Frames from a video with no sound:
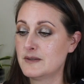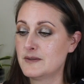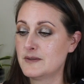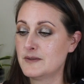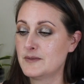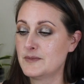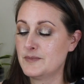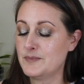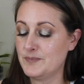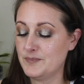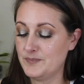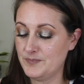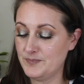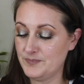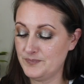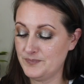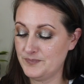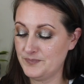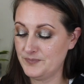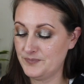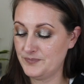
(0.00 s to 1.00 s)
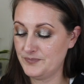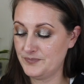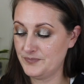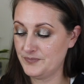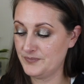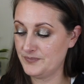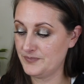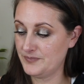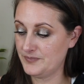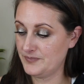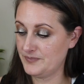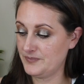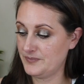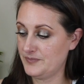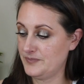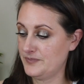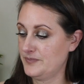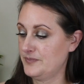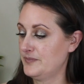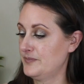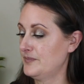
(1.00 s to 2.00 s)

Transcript: [no speech]